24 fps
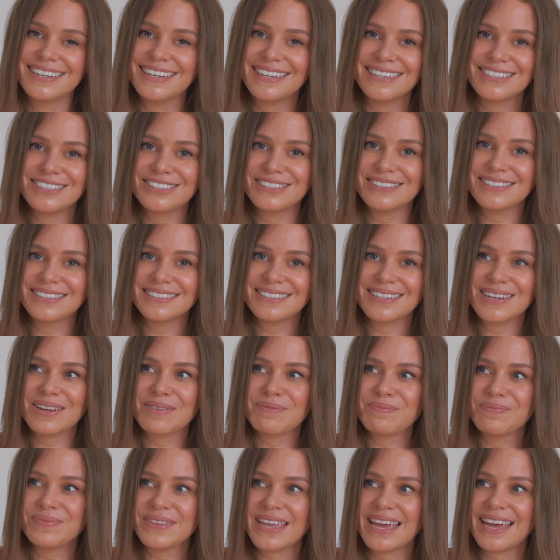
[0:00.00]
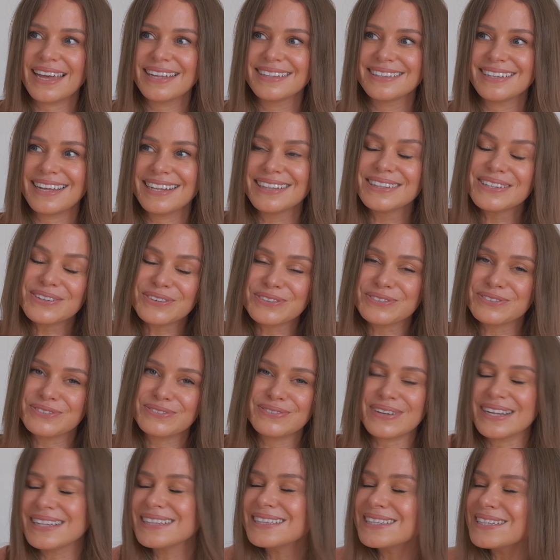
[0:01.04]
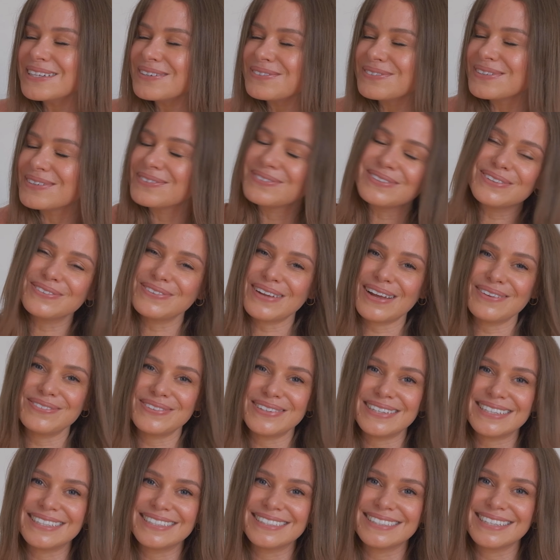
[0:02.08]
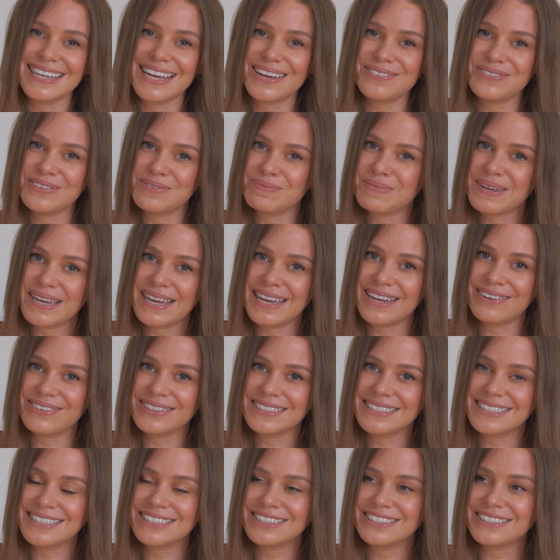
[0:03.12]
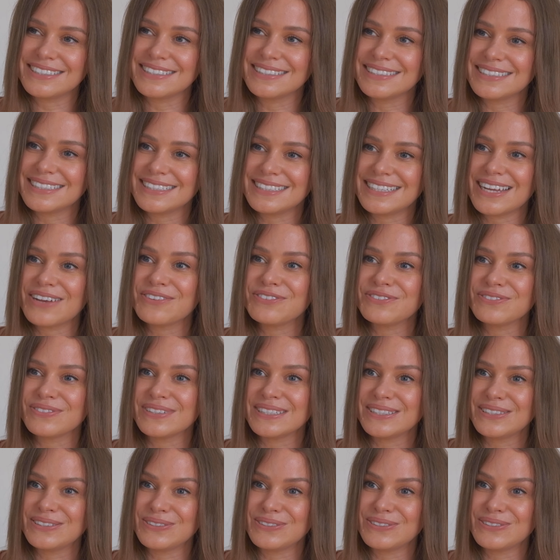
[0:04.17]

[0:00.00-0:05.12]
it's um, yeah i love i love love love having having my hair extensions it definitely